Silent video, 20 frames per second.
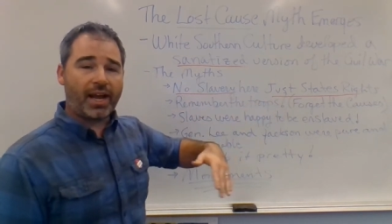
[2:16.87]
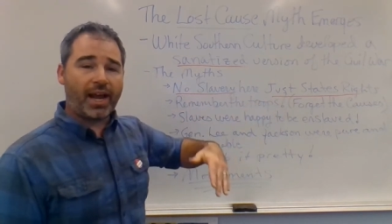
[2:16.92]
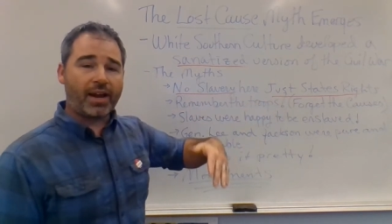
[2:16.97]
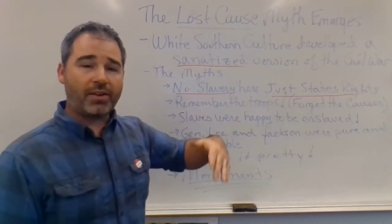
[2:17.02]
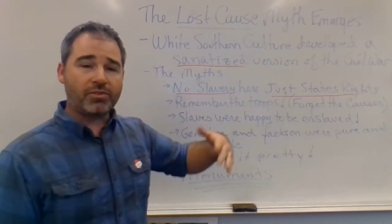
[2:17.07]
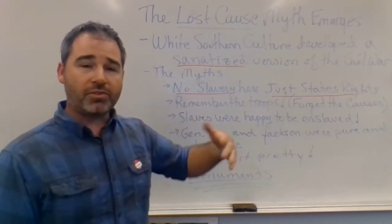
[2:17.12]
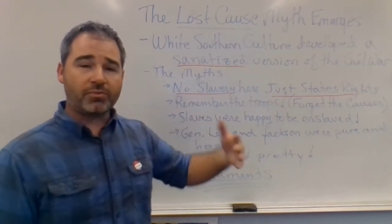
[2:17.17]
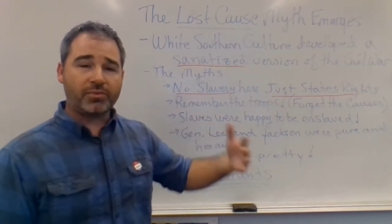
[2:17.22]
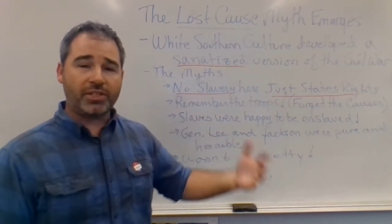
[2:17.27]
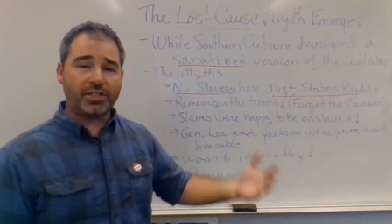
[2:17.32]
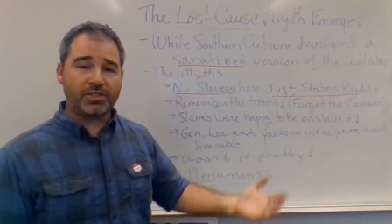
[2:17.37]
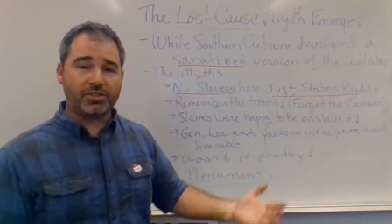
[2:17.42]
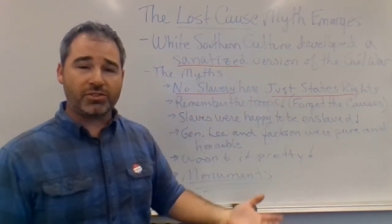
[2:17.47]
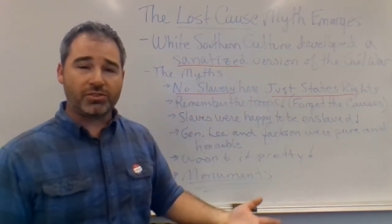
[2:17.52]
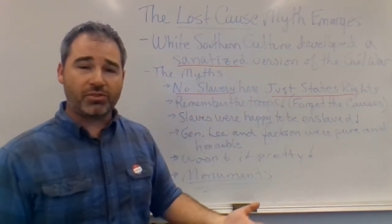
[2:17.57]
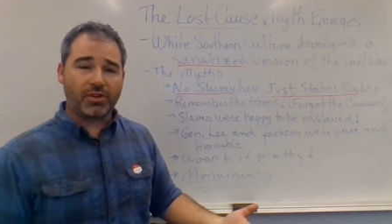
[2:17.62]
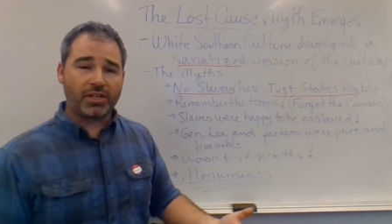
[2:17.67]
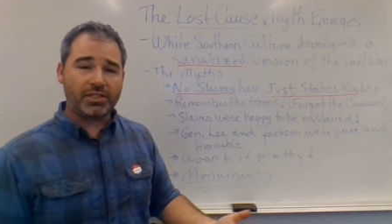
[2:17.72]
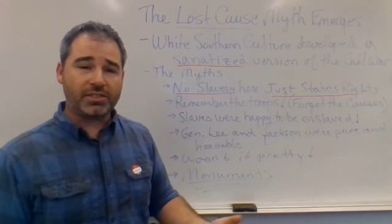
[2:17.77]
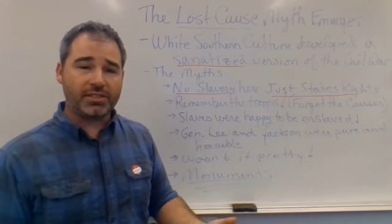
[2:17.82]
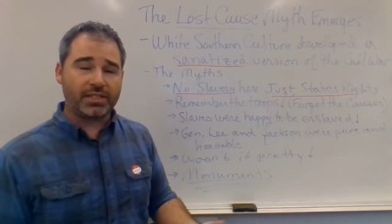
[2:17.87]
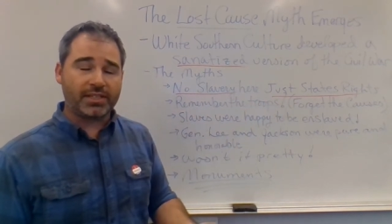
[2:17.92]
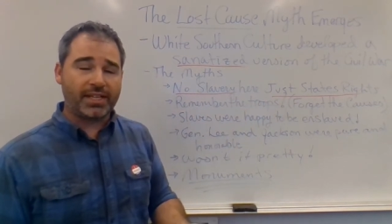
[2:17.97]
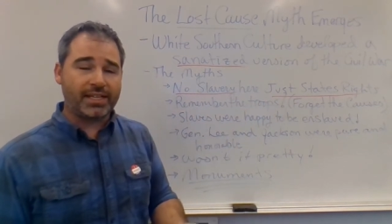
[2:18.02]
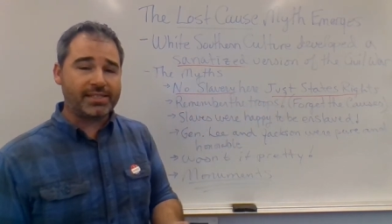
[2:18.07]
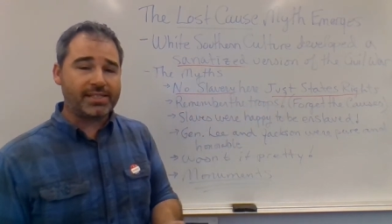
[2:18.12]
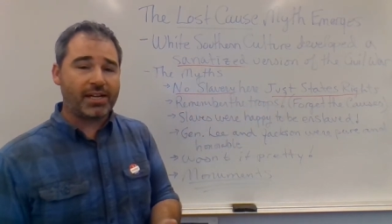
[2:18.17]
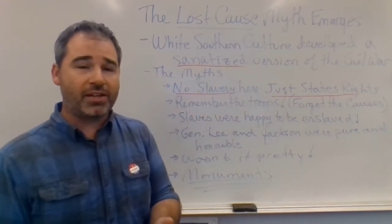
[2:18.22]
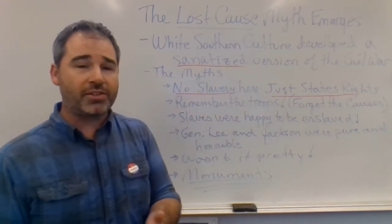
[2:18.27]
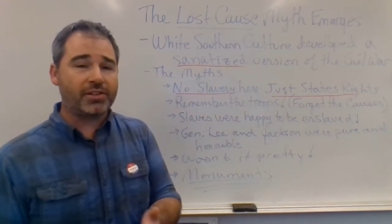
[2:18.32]
after Reconstruction,
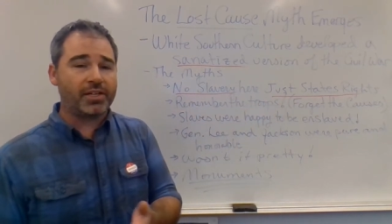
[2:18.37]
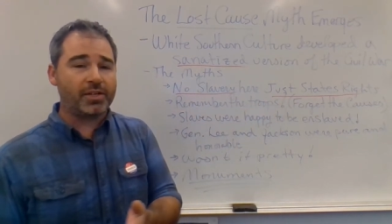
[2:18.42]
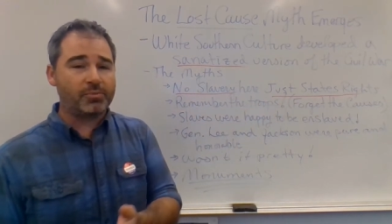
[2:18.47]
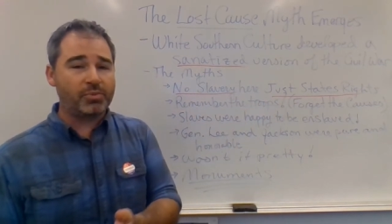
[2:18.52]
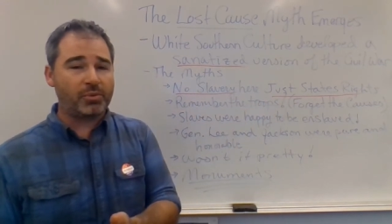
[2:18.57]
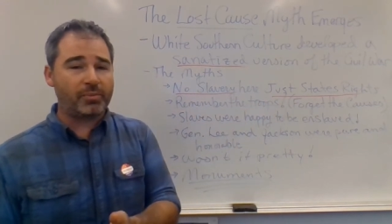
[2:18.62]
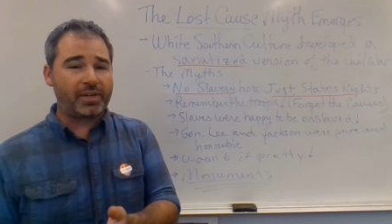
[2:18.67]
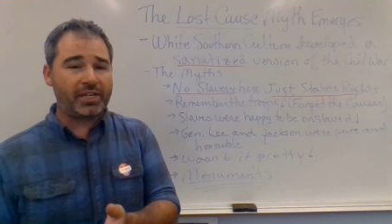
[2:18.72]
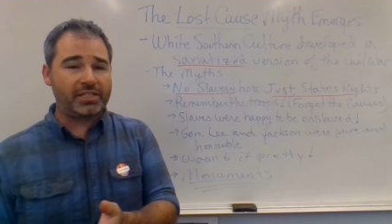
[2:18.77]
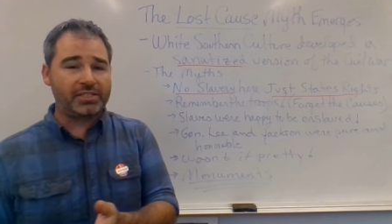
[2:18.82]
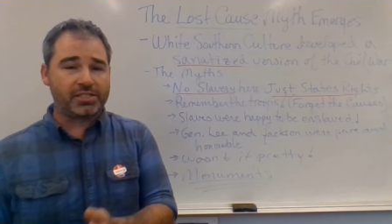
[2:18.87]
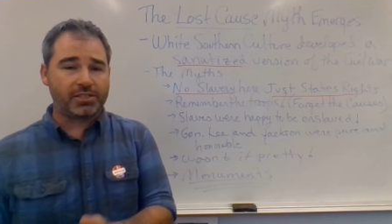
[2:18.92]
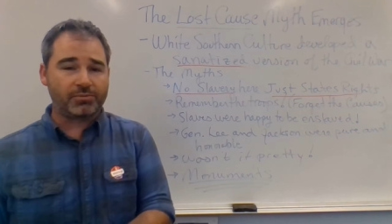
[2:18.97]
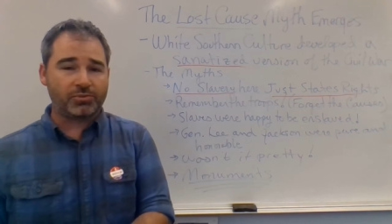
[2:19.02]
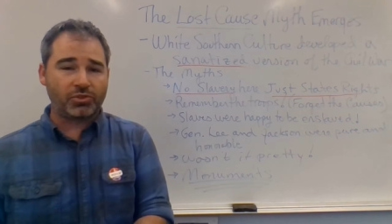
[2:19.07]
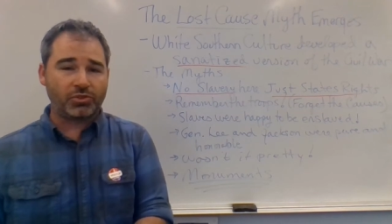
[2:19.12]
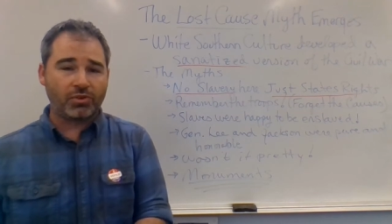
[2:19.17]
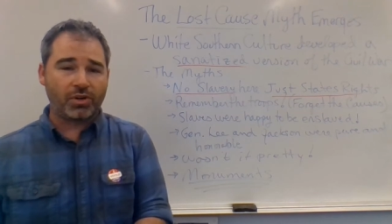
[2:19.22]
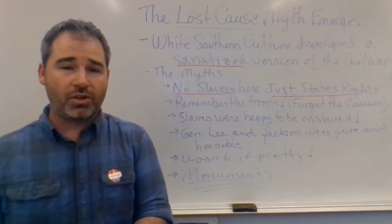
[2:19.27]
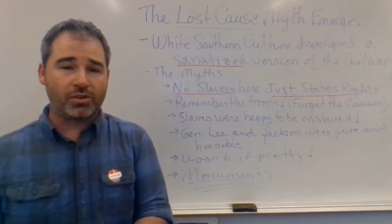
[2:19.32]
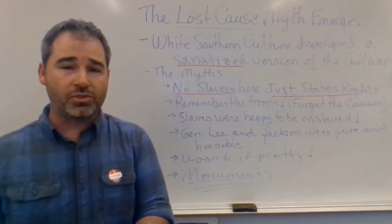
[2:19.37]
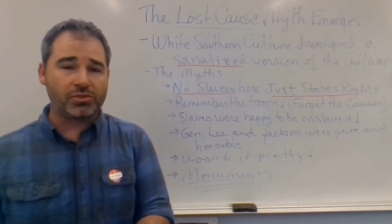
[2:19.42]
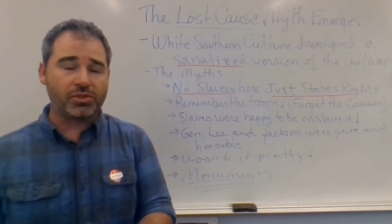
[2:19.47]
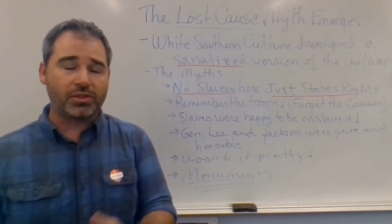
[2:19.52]
that's how they're implementing Jim Crow.